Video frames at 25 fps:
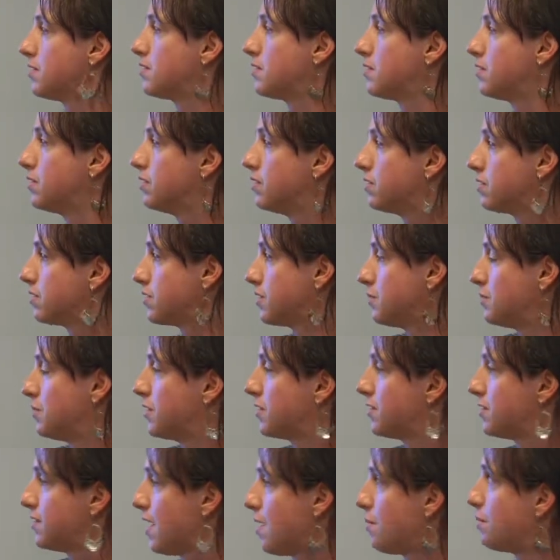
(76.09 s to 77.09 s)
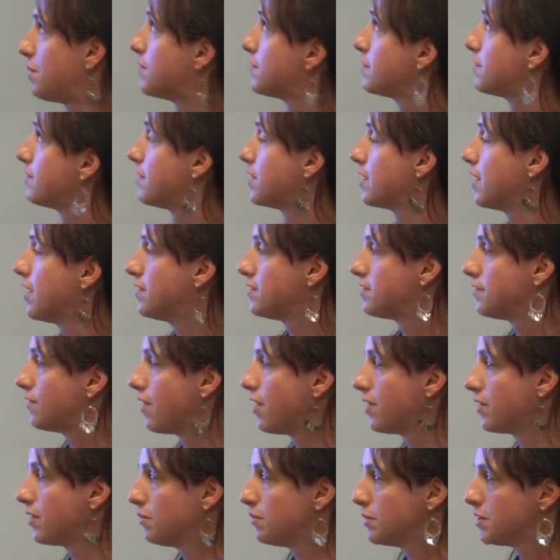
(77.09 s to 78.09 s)
And so these are some of the examples of the kinds of
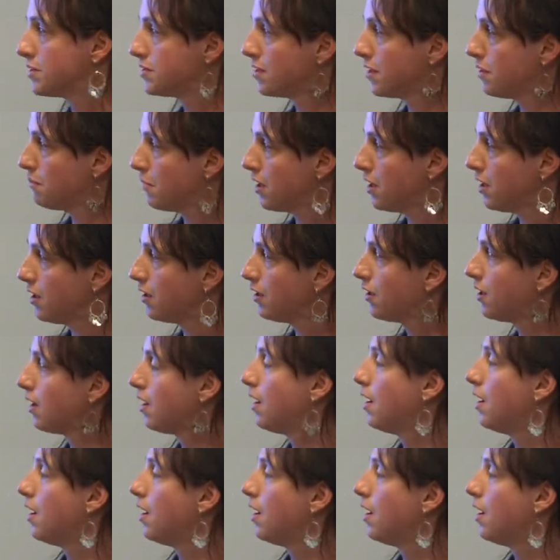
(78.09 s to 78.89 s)
arguments they made